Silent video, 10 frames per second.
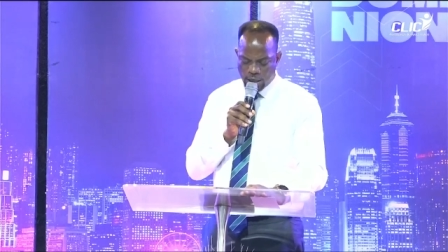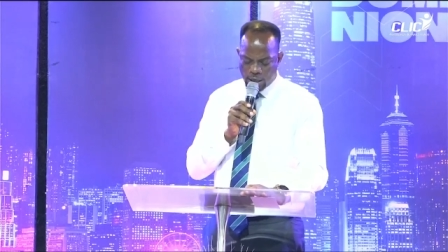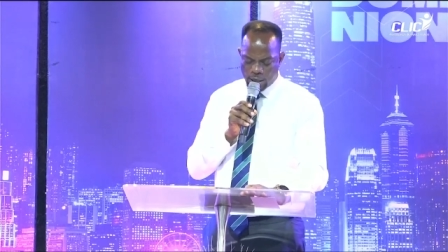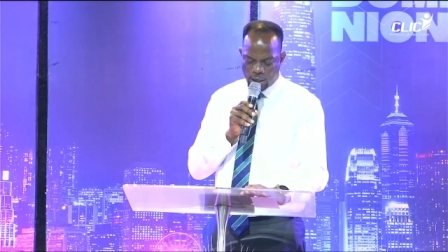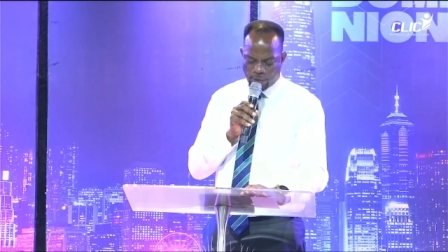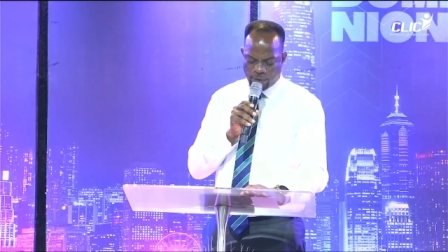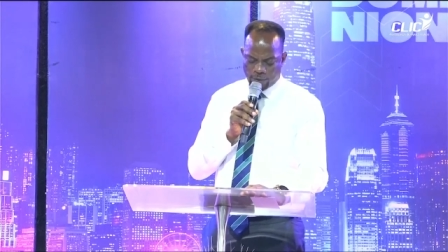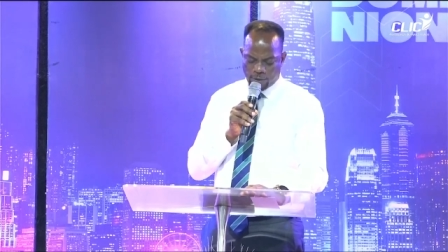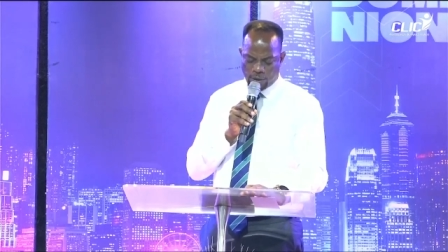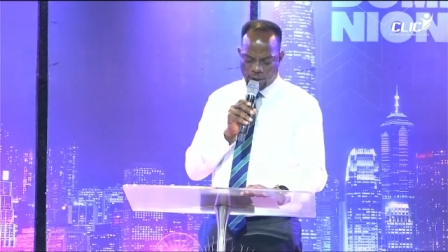Number
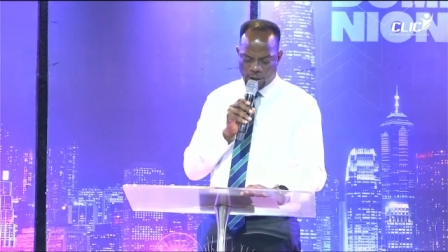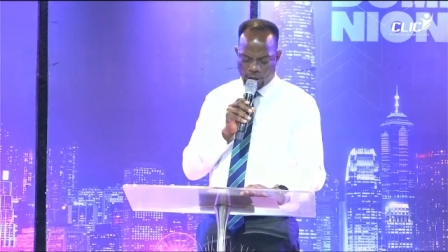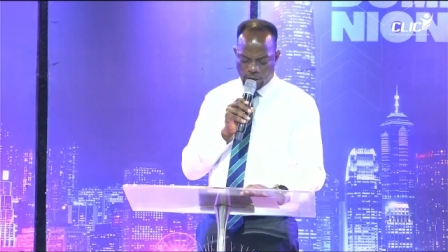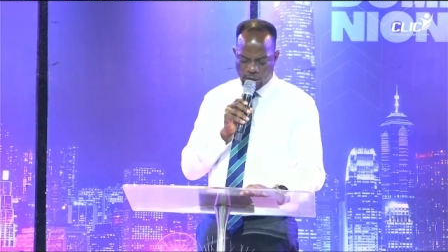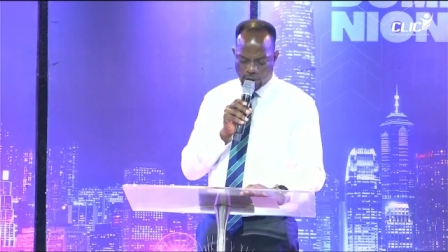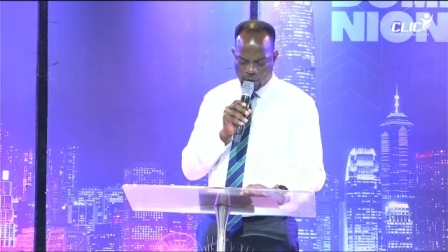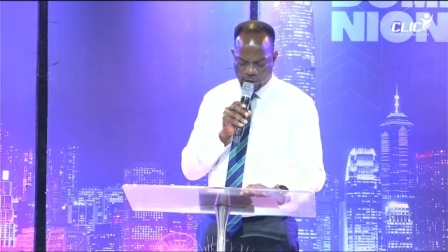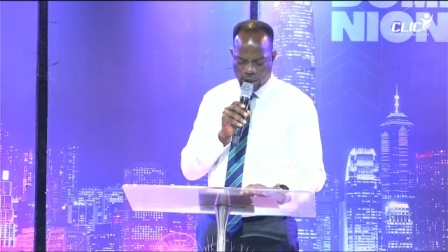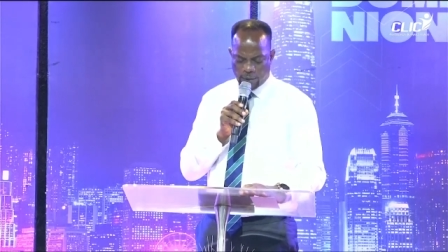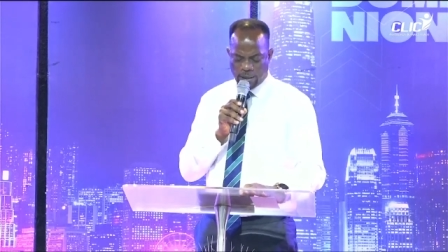
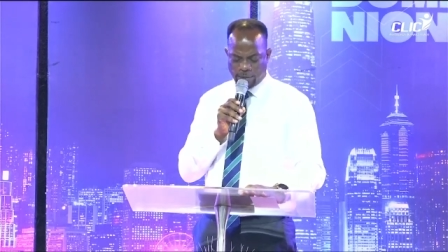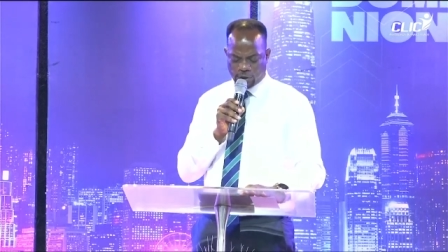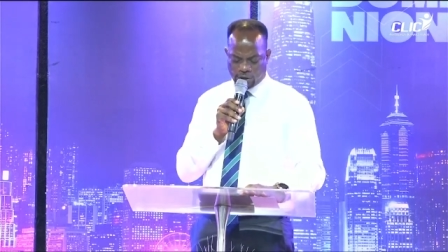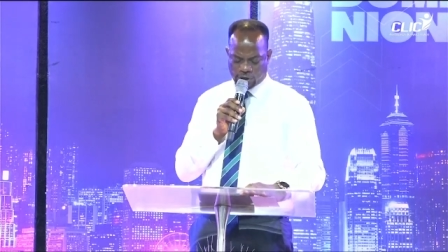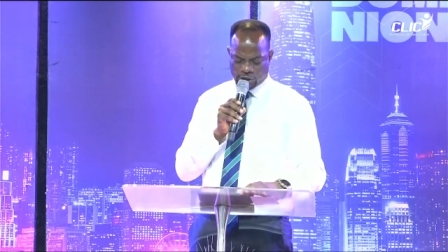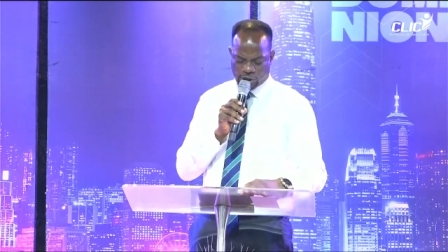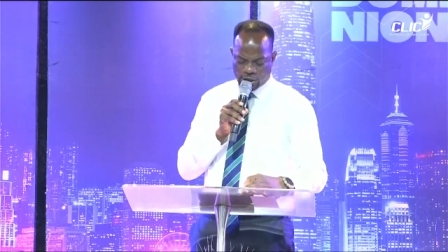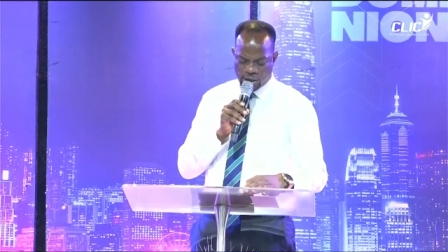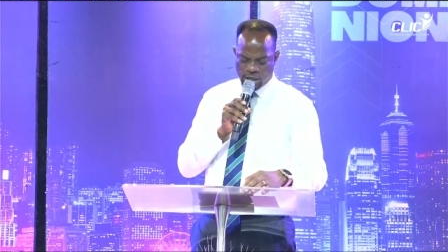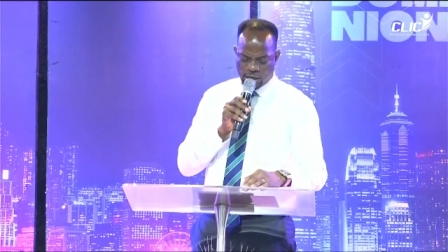Okay, let me just
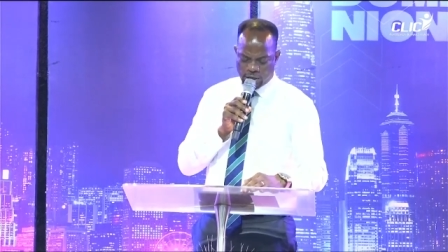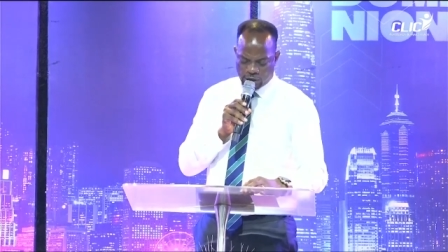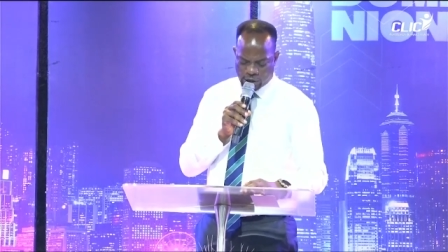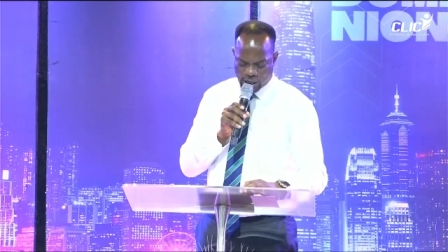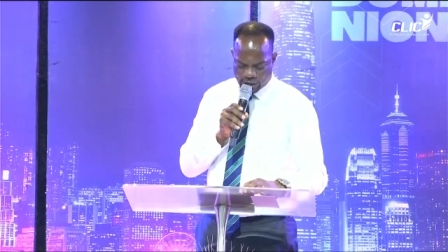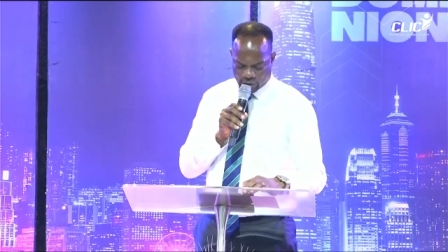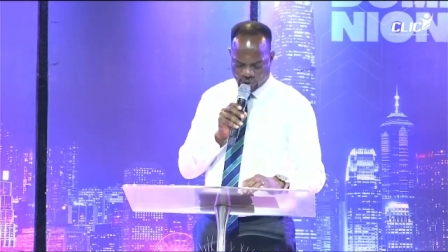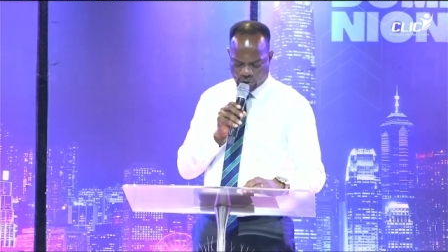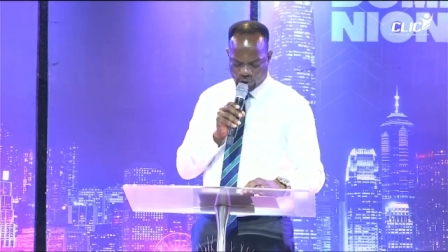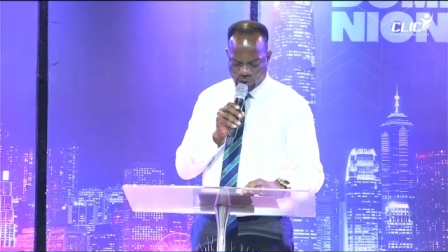share this
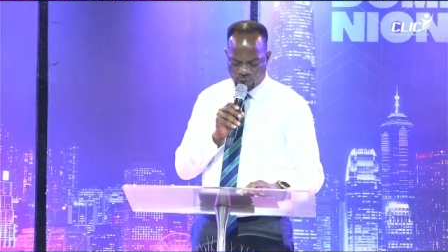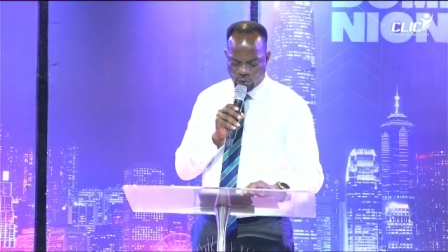with you.